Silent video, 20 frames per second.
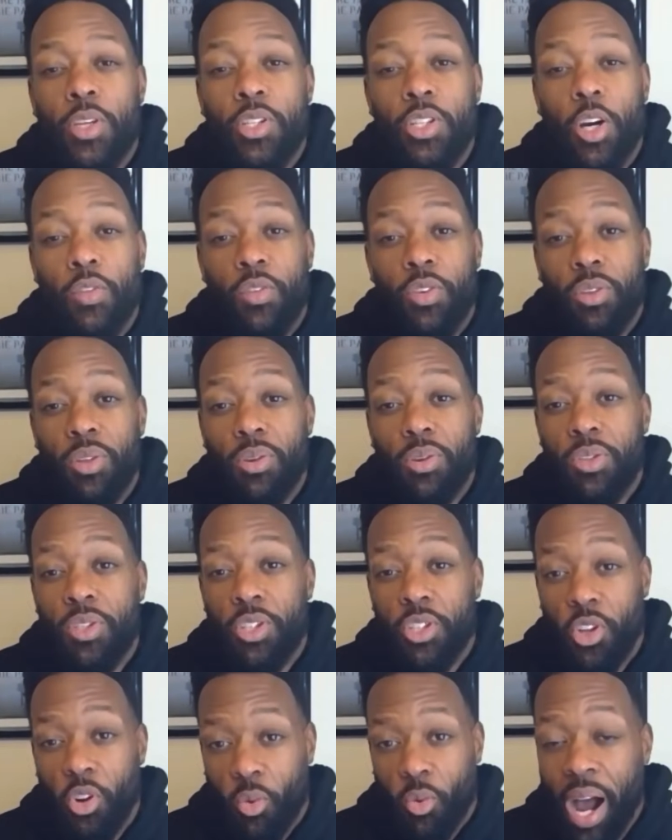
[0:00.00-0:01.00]
So if you lose to
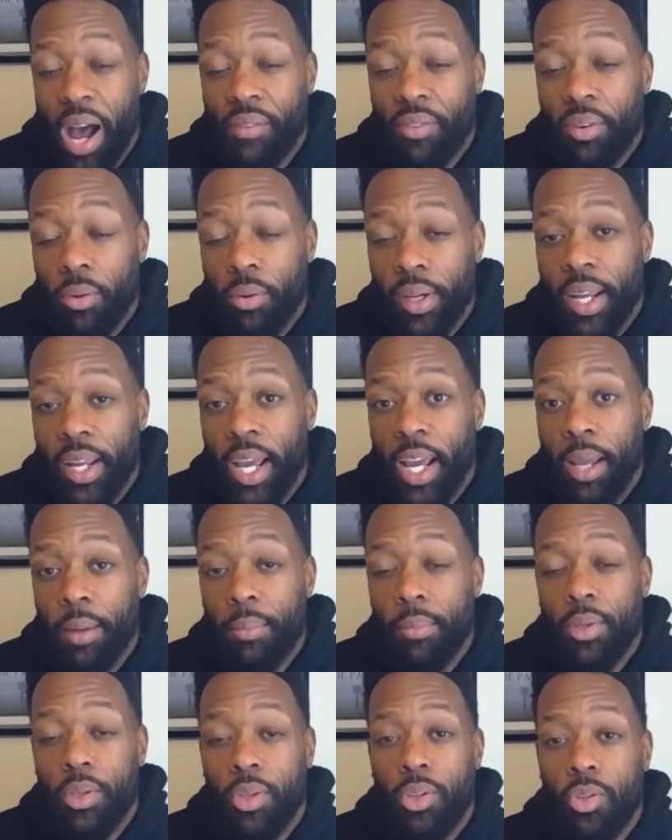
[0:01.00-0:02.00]
your rivalry
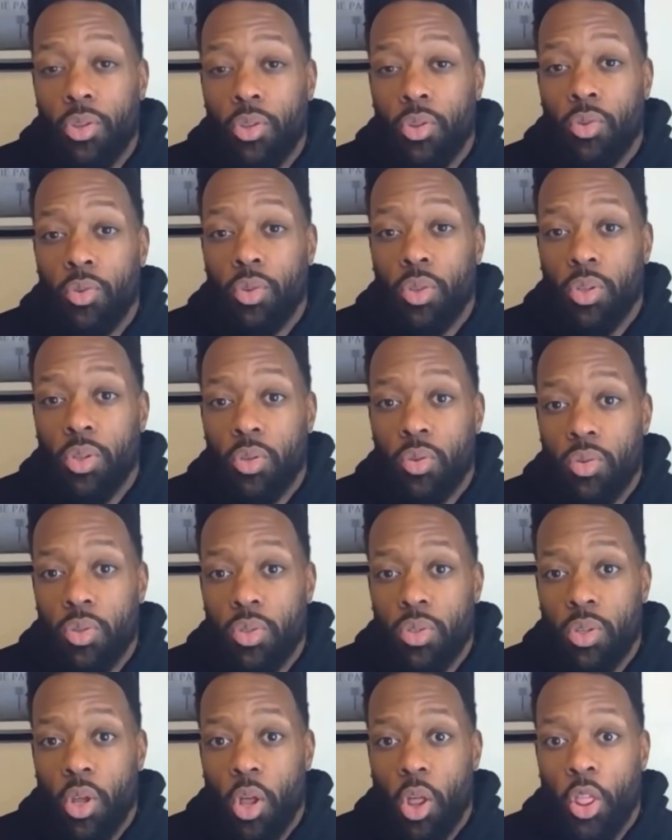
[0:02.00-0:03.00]
game, you
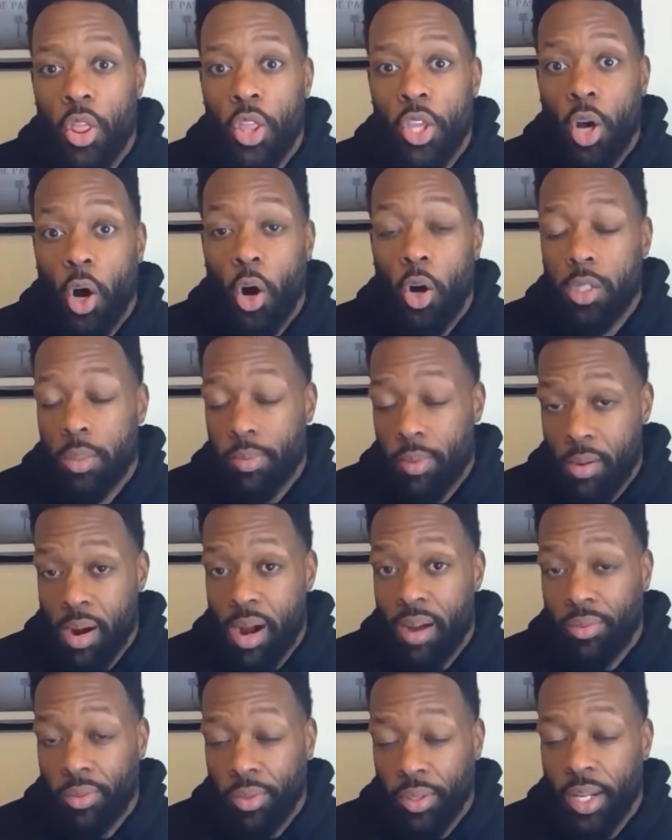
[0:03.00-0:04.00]
lose the ultimate
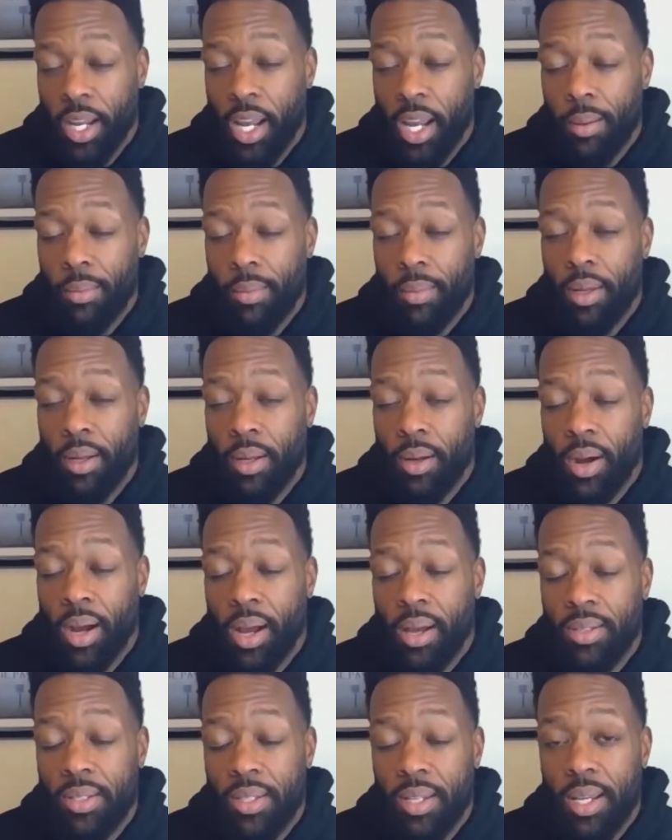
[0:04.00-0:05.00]
rivalry game in
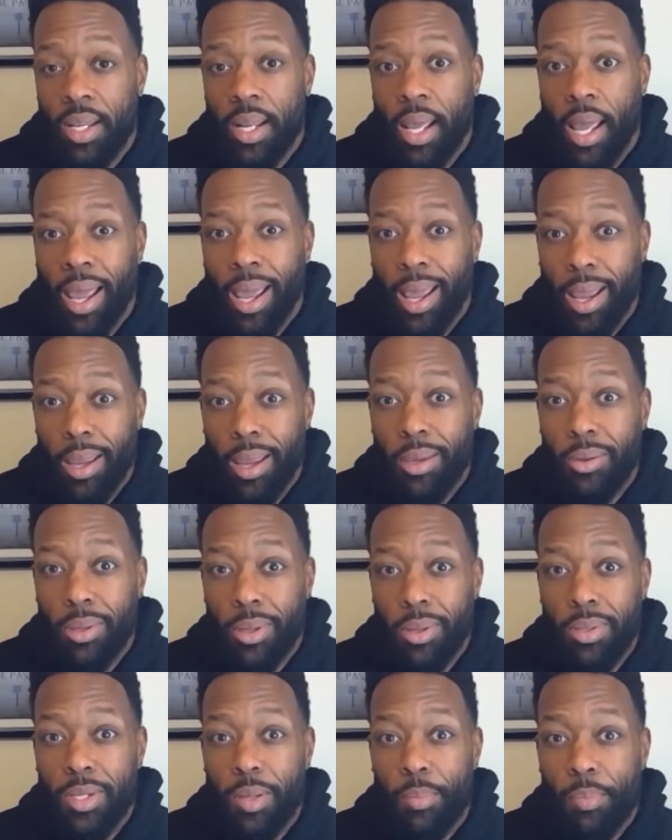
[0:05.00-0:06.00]
Ohio State, and you
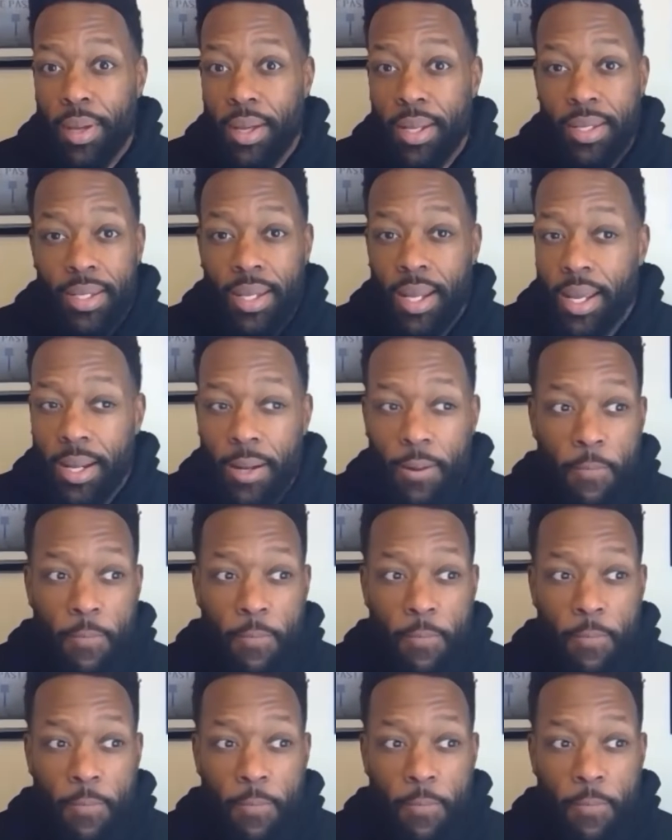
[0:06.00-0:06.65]
lose to Penn State.